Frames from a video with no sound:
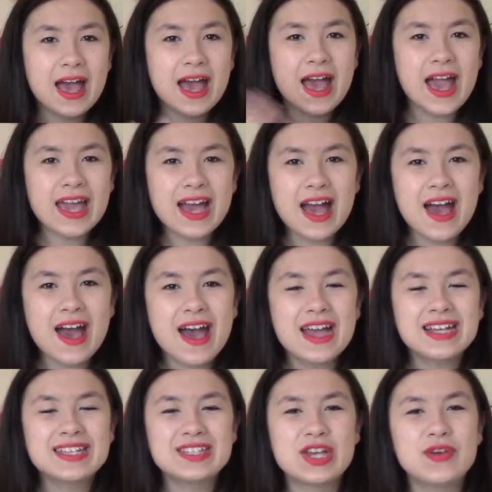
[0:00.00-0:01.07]
Hey
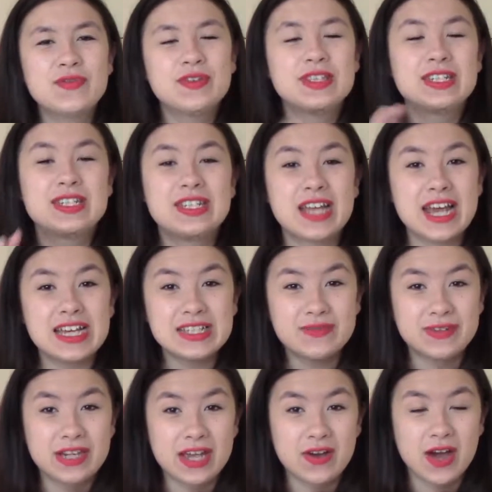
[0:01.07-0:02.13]
guys, so for today's
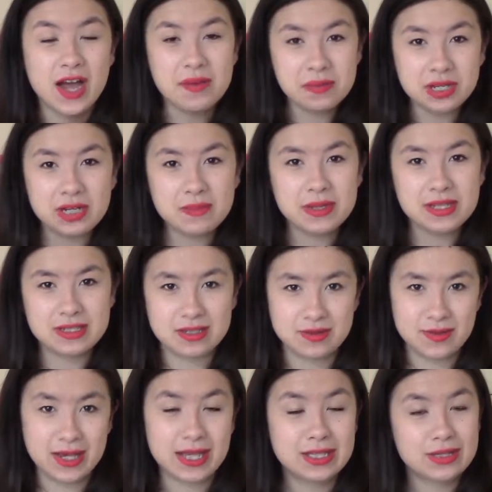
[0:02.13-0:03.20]
video I'm going to be
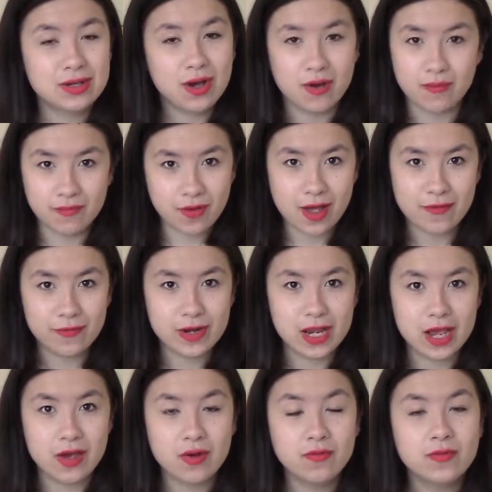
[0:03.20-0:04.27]
doing a top 5
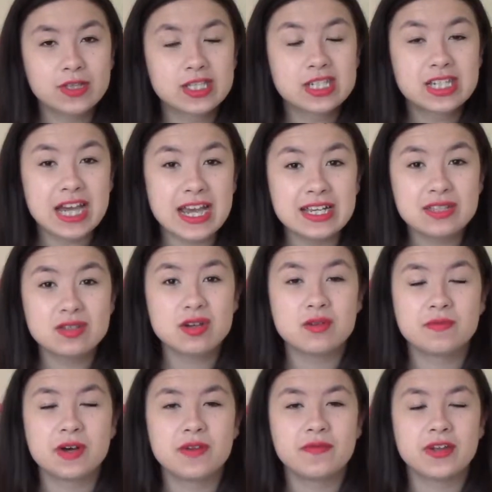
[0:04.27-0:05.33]
video, and for today's
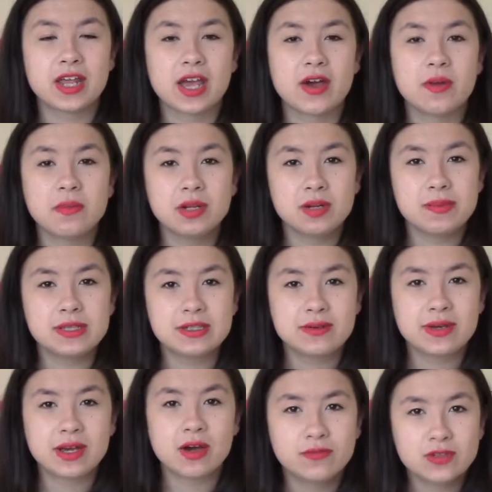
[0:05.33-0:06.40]
top 5 video I'm going to be
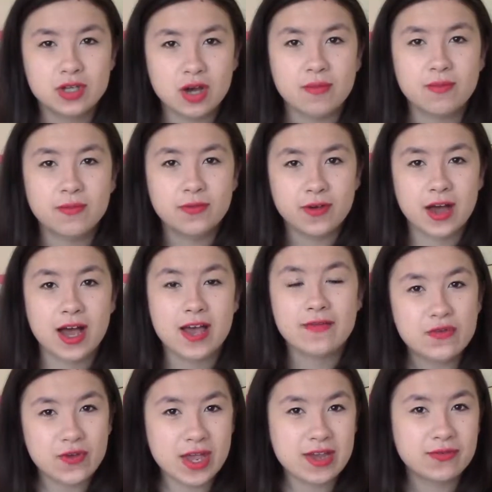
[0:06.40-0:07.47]
doing on top 5
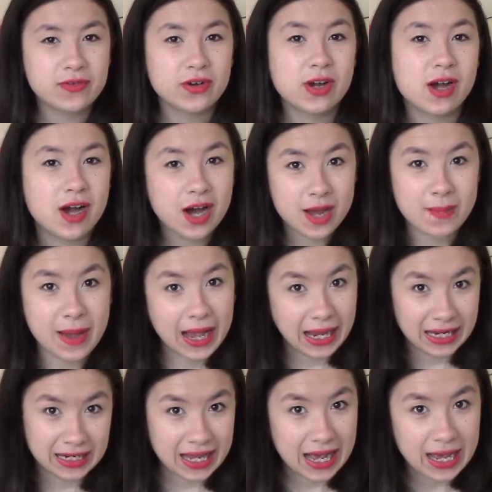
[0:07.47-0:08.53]
favourite
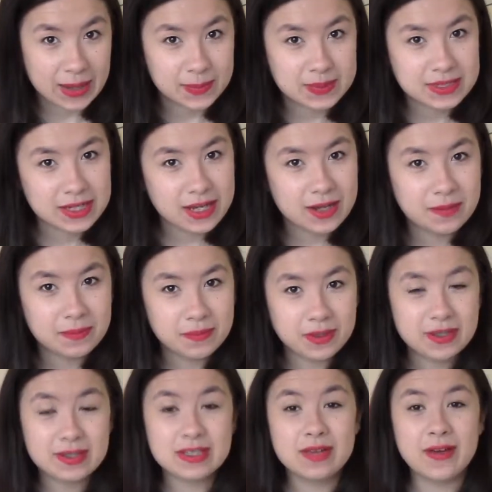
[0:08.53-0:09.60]
iPad apps
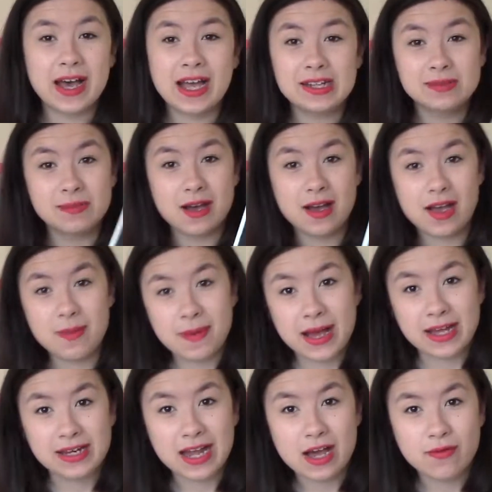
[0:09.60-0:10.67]
because I've had my
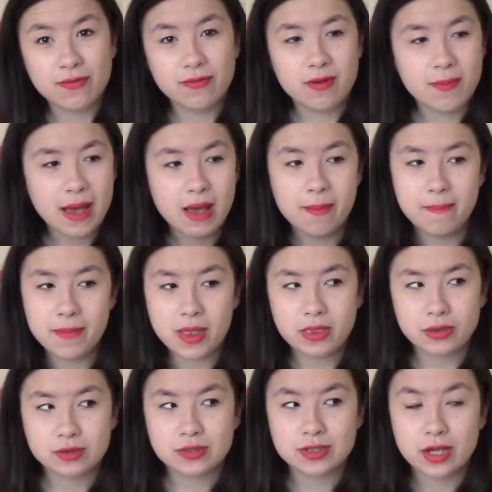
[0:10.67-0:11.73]
iPad now for about a
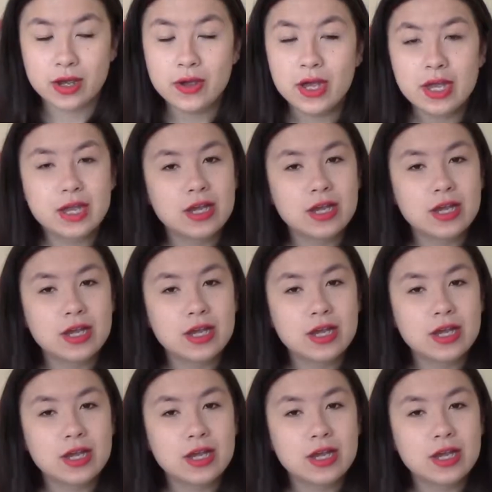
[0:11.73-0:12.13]
month or so.